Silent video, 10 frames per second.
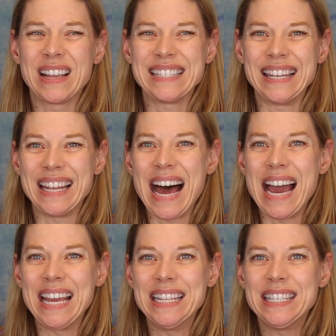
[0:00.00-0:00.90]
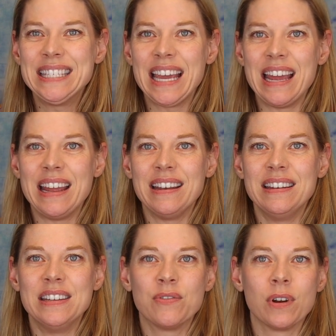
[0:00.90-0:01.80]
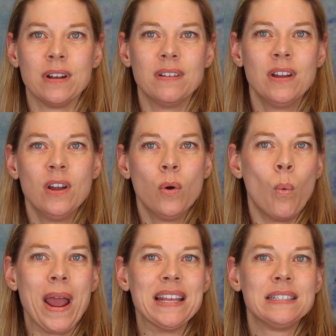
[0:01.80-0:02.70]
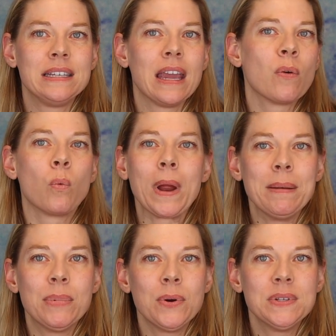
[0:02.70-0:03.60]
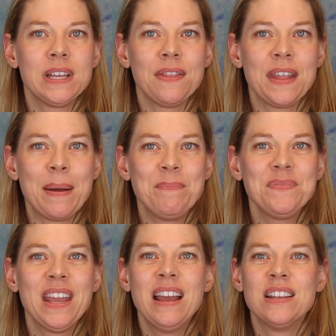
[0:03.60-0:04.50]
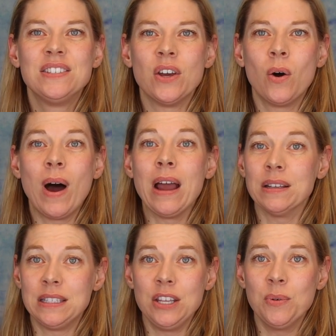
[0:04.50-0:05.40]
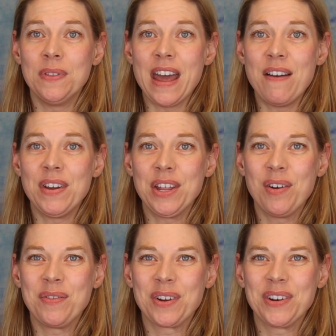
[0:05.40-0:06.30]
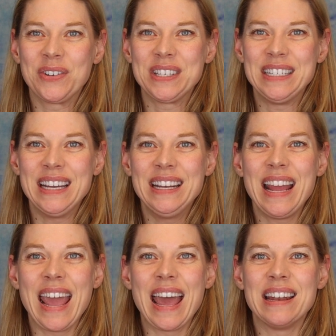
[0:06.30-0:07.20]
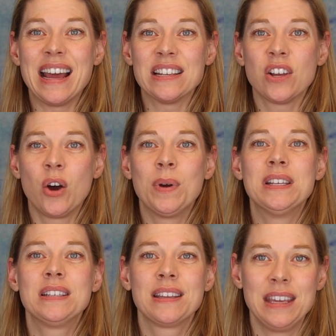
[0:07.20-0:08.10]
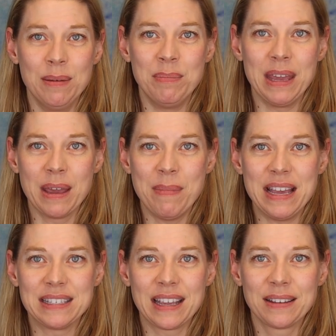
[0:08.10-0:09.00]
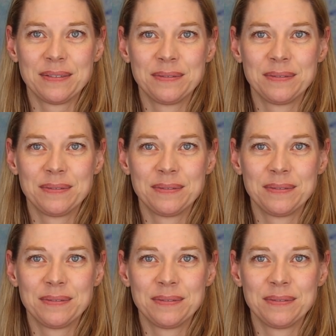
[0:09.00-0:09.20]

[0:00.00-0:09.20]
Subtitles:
lines and different ways to get rainbows in them. So I'll see you in that video if you're interested, and as always, keep being amazing.